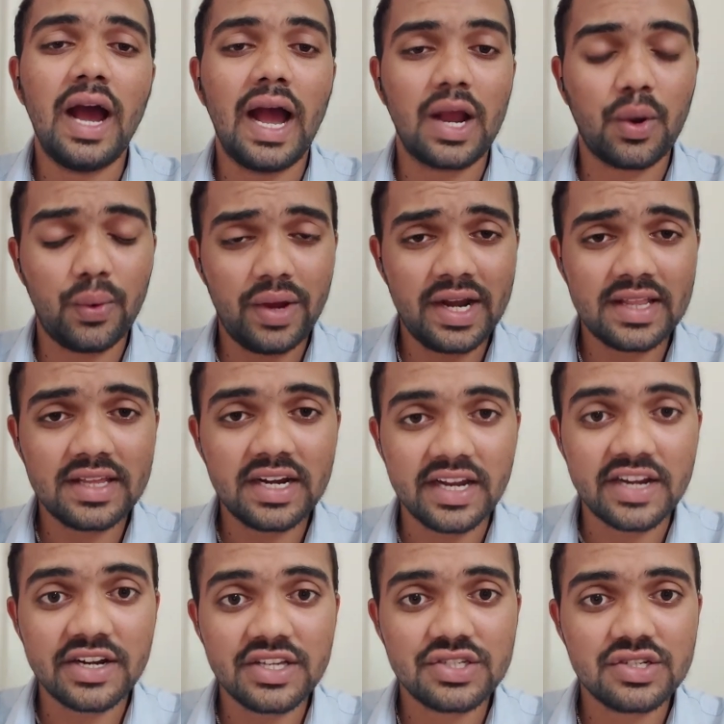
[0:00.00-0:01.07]
acquire that
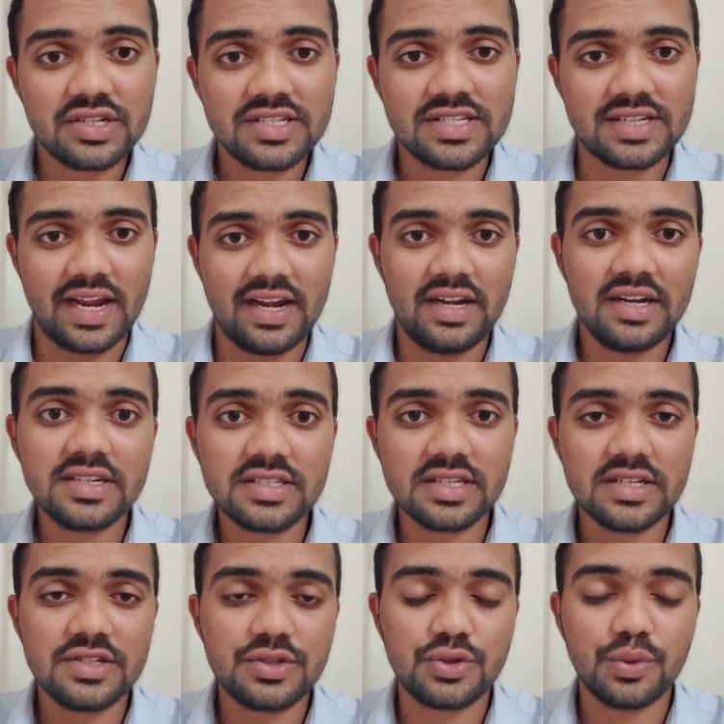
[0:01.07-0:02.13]
industrial standard
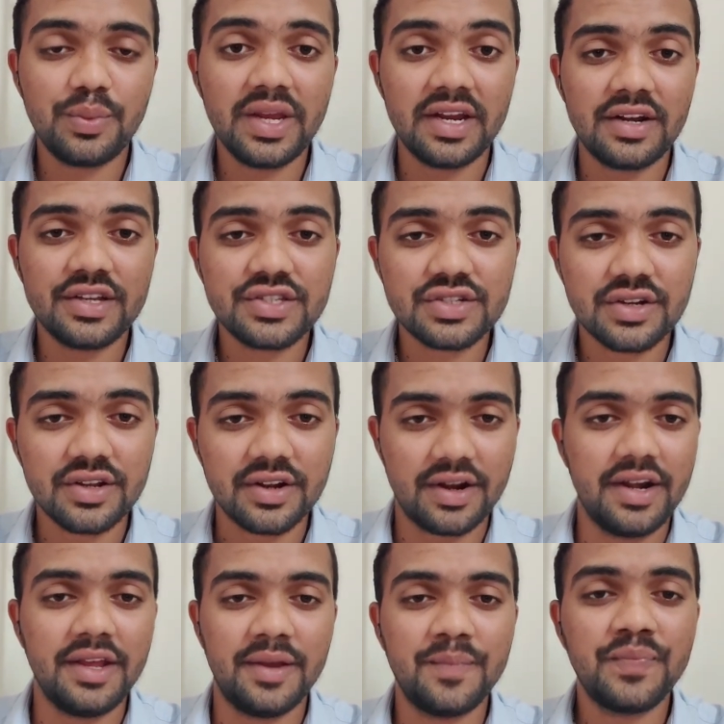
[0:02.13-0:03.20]
skills to be industry
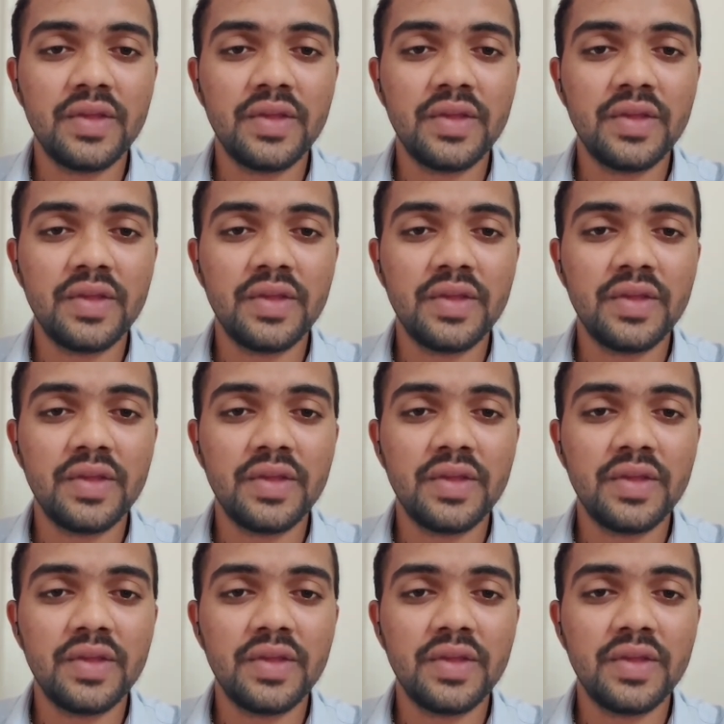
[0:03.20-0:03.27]
ready.